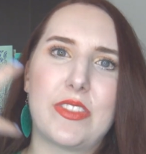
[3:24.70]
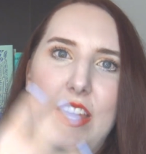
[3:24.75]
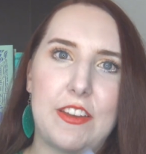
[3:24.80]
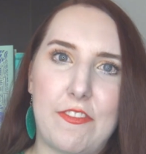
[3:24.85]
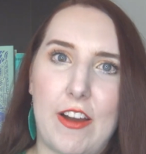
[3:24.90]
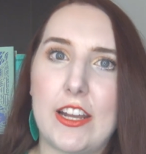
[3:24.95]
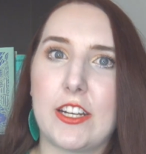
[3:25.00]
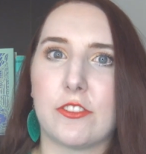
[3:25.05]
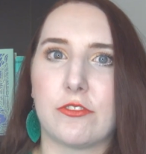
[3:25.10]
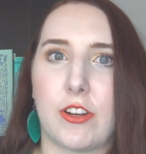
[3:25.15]
they
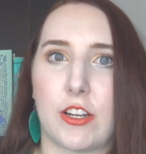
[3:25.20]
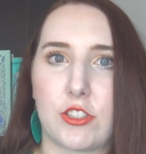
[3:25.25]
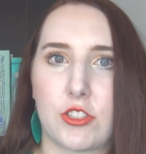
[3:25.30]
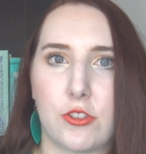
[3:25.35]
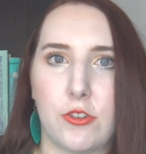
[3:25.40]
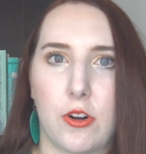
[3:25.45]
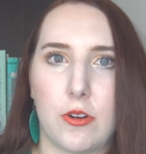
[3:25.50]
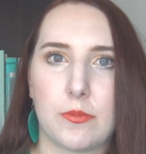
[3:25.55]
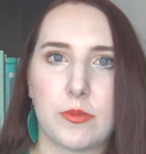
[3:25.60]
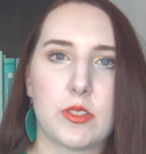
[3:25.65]
find a fresh
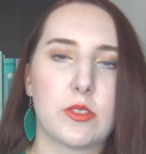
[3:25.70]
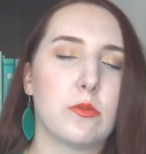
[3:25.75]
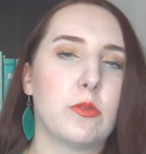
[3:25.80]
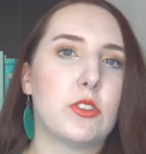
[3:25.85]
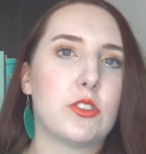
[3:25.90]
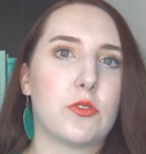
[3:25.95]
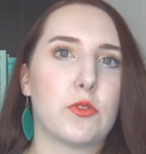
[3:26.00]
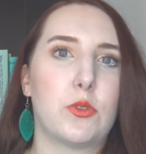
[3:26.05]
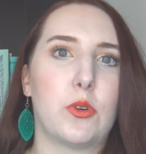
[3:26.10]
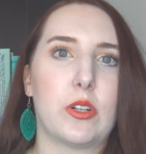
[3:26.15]
corpse,
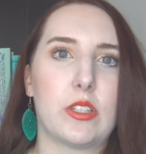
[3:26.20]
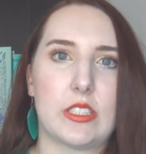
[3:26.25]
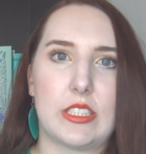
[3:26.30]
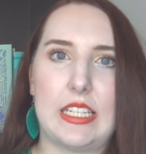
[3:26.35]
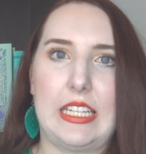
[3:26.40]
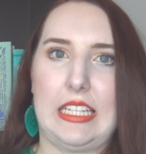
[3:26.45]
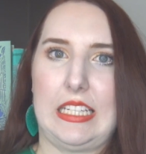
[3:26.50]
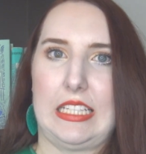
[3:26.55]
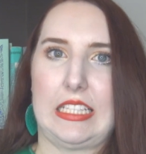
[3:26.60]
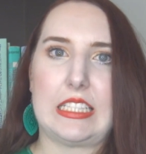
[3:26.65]
which of course
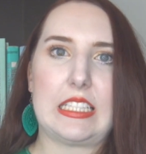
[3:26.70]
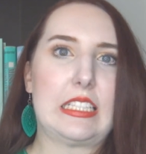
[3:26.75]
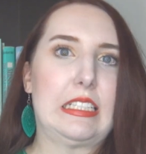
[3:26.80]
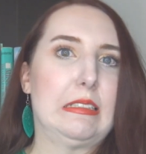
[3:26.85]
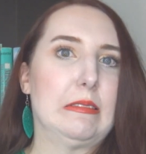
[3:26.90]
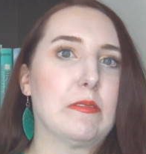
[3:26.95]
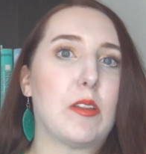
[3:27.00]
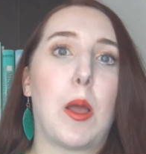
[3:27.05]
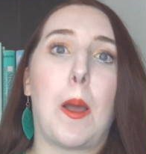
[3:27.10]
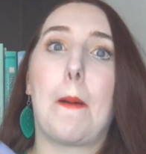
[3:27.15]
is
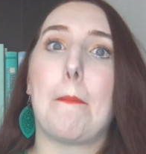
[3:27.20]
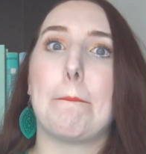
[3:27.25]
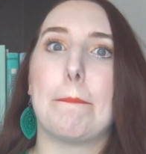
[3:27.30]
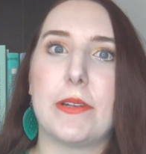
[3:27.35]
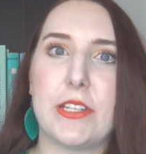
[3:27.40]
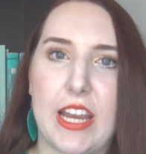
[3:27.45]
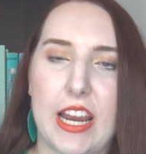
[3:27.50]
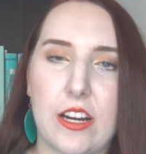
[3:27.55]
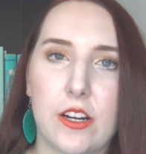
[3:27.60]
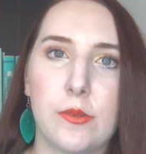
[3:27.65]

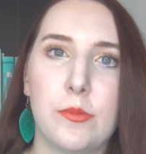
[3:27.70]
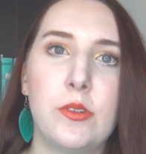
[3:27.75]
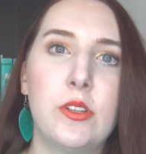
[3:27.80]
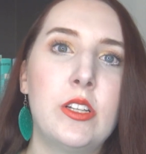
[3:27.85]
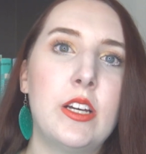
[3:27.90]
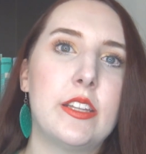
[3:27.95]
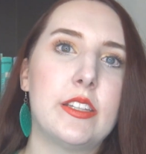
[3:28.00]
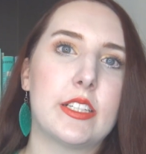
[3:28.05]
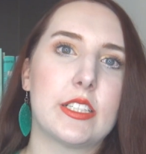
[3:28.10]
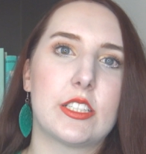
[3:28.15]

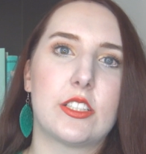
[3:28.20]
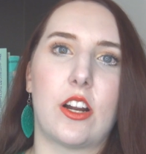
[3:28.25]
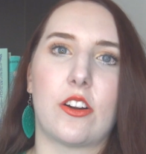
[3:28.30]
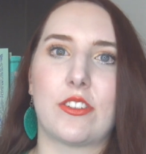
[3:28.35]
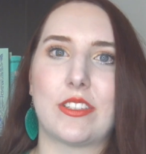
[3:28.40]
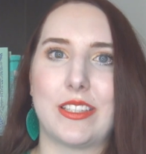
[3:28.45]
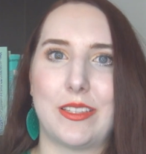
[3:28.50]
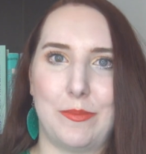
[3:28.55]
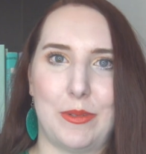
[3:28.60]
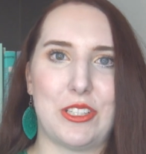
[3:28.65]
Terrible, and this
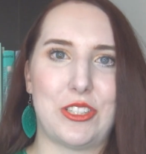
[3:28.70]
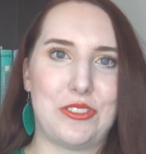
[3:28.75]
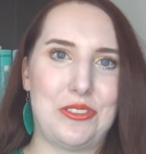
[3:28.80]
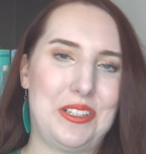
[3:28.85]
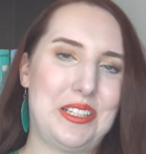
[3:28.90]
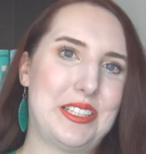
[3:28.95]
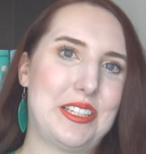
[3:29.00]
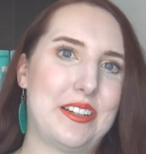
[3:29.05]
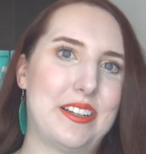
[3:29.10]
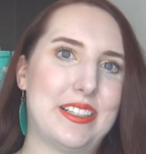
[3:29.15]
starts the
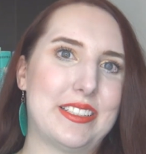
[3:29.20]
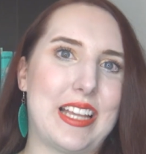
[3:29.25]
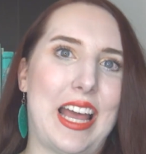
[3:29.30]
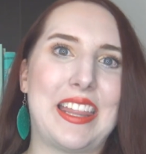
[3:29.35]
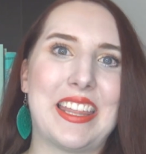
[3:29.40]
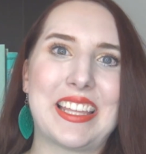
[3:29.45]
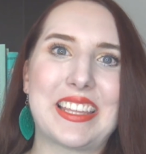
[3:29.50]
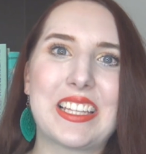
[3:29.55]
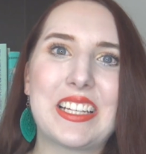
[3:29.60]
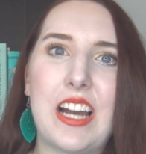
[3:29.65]
mystery series. I
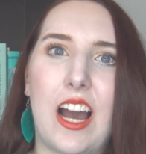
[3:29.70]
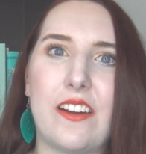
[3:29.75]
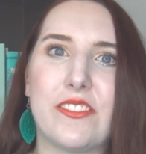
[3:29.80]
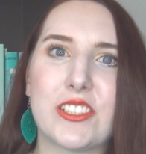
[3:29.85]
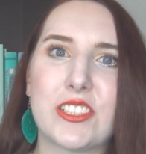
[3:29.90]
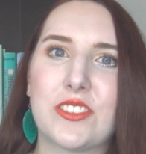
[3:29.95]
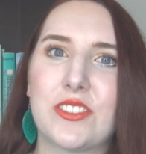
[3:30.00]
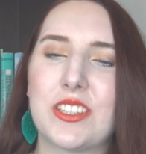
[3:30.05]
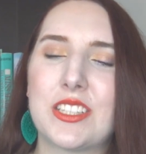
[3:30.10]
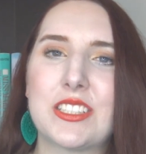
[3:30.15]
think the
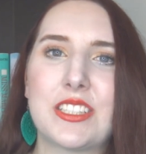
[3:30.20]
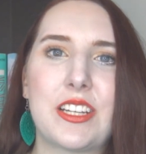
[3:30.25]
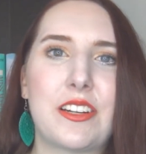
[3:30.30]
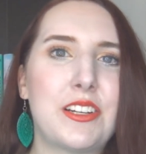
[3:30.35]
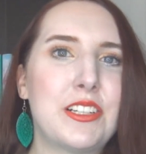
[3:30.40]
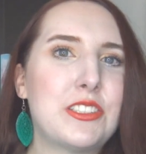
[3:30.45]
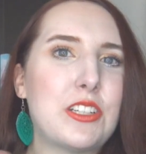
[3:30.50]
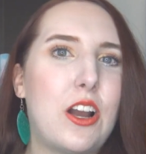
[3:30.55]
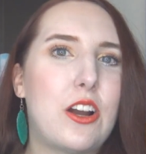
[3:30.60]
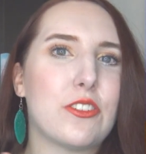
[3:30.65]
covers for the
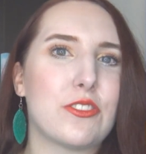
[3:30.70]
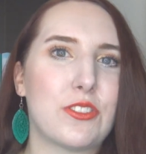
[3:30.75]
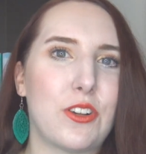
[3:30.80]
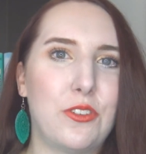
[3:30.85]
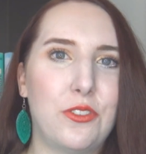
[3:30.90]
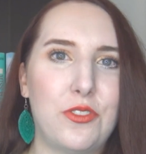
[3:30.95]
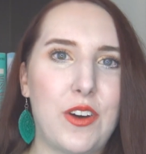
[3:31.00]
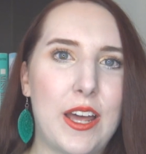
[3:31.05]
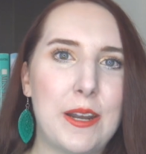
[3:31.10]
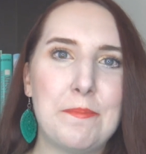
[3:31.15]
series are
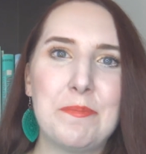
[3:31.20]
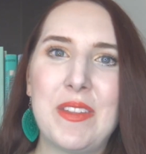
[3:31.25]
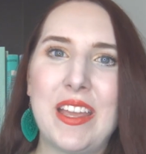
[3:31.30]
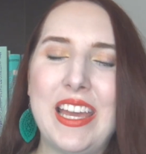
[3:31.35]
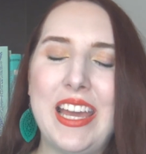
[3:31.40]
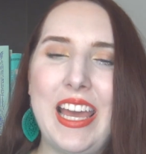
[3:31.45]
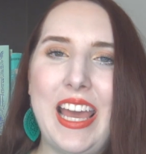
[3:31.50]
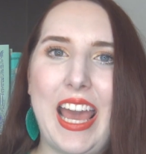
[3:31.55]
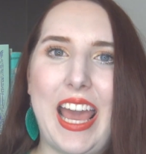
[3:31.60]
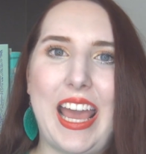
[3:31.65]
so fun,
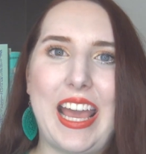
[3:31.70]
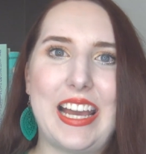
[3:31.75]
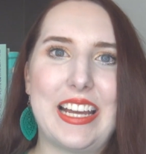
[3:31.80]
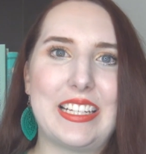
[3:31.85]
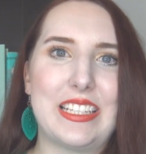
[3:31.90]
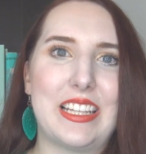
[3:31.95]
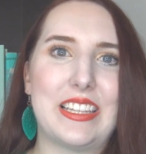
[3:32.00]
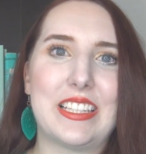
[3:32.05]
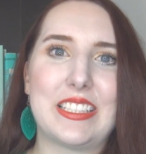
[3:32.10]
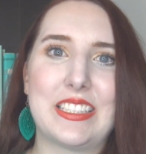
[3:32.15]

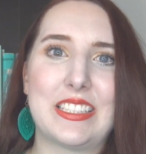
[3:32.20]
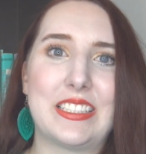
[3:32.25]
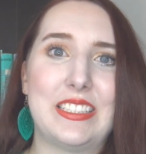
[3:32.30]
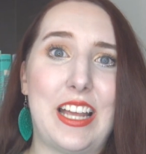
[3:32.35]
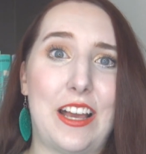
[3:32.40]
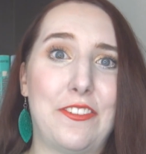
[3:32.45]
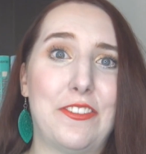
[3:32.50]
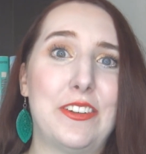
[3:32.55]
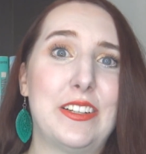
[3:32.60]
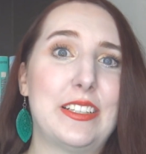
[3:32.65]
and this is
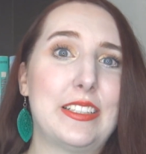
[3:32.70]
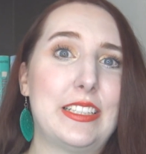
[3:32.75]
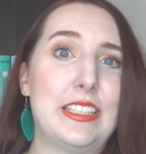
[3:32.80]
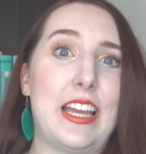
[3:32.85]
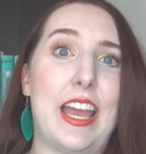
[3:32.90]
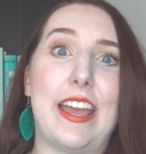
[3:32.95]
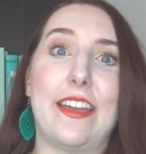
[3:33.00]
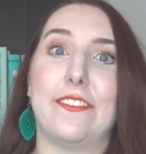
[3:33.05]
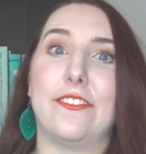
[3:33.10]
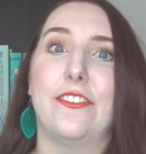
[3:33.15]

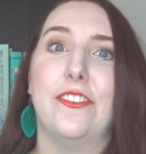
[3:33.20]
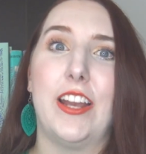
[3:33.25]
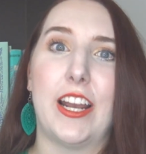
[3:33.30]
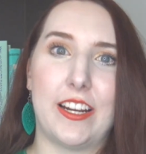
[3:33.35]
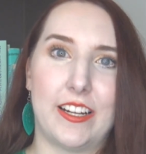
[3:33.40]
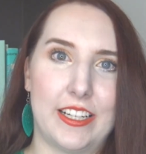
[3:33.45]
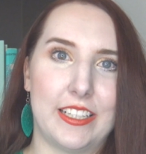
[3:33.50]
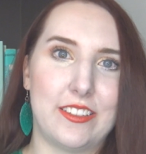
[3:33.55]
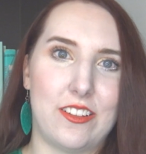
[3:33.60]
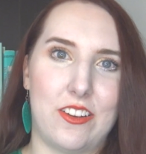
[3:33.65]
definitely a
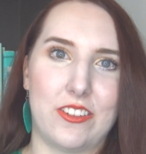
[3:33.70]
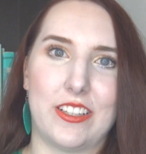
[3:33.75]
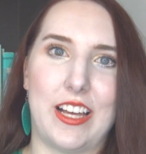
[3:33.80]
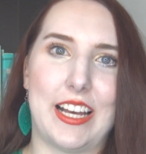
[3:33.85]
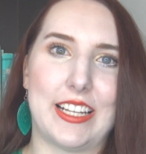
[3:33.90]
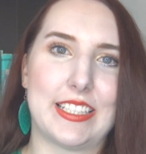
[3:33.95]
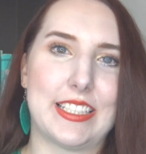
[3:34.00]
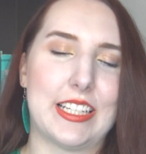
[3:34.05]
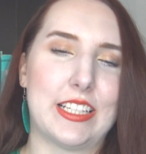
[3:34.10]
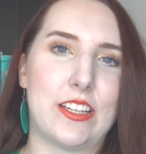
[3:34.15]
very
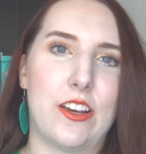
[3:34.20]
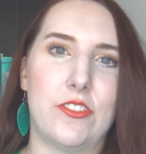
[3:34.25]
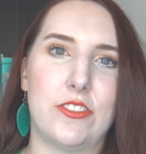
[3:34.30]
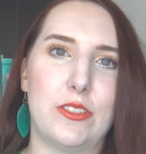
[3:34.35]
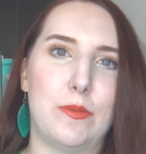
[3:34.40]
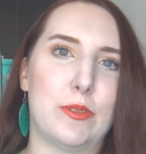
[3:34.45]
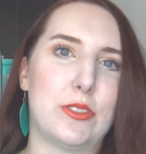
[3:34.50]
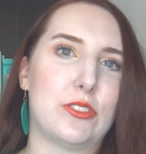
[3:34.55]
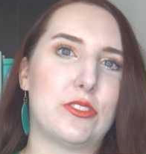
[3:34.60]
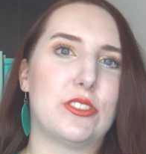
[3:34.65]
long-lasting
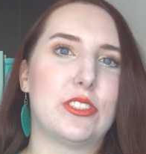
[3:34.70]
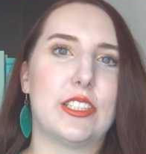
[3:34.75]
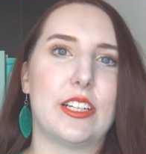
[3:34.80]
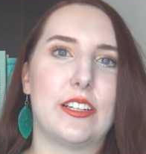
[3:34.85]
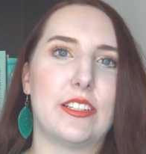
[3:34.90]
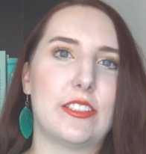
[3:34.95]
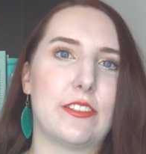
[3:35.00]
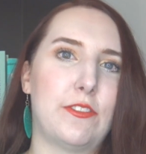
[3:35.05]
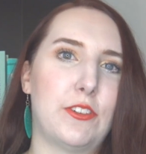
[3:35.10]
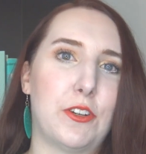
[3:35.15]
cozy mystery
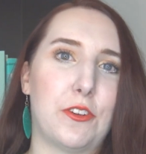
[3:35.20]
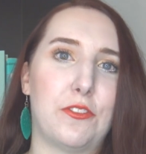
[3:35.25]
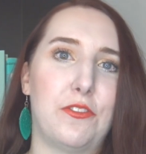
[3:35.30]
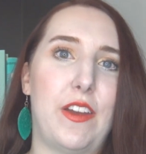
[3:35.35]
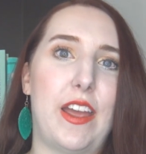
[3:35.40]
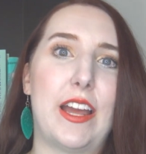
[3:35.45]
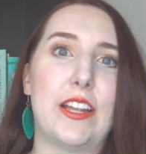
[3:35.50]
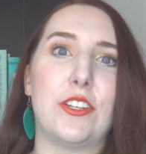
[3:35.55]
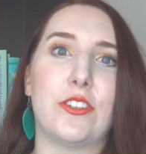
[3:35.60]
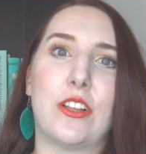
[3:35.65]
series. If you're a
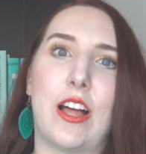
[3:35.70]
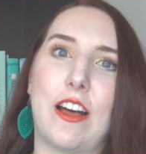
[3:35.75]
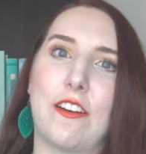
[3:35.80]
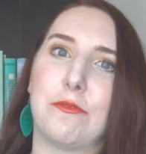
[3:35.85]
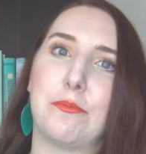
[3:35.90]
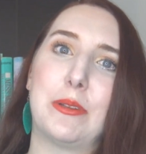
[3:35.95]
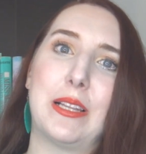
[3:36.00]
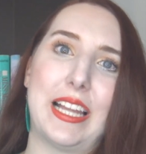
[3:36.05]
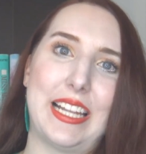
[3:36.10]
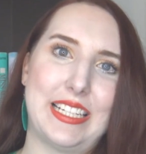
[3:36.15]
fan, you'll
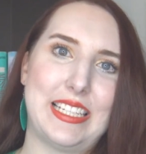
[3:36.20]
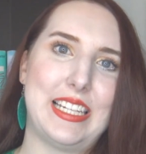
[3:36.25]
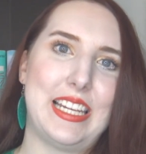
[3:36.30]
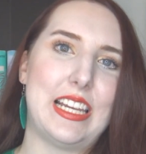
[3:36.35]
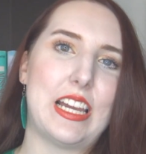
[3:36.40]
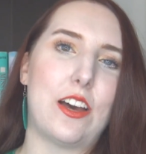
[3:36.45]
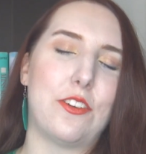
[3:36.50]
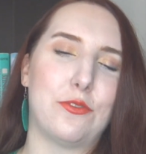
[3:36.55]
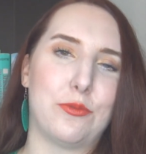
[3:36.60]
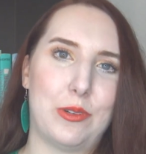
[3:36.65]
have
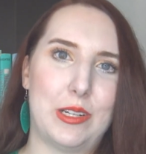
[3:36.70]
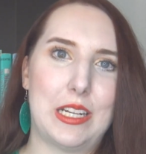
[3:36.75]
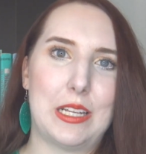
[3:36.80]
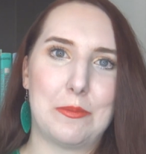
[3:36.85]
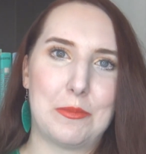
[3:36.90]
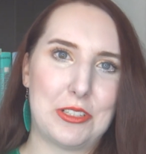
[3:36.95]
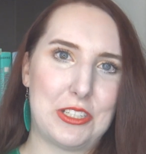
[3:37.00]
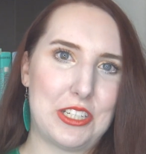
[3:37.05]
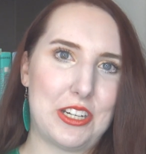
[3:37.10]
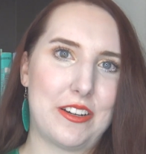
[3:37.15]
plenty of
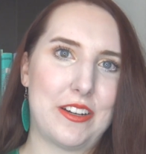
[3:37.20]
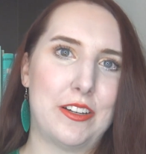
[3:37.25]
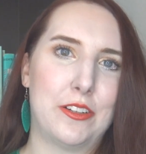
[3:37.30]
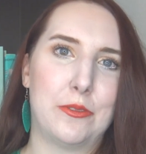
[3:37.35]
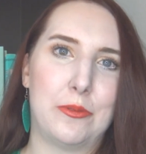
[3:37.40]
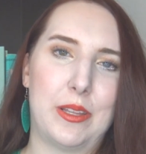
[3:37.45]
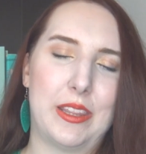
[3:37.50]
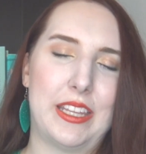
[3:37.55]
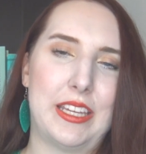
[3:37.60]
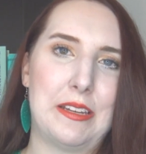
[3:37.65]
reading
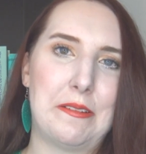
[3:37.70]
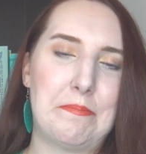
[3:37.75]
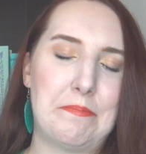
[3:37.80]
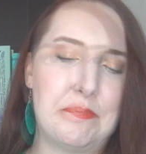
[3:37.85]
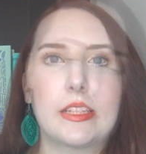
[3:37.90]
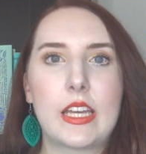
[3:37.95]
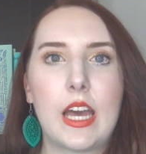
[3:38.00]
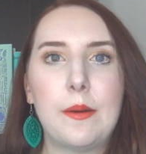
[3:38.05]
material with it.